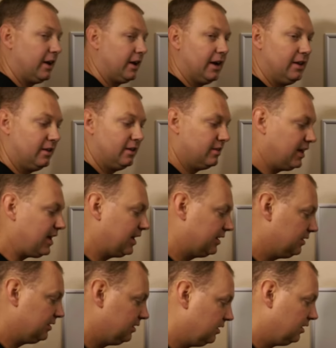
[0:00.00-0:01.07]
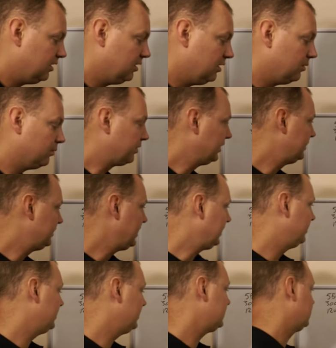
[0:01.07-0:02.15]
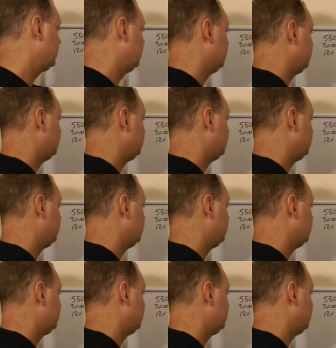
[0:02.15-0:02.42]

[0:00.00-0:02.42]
Okay, then we're going to take this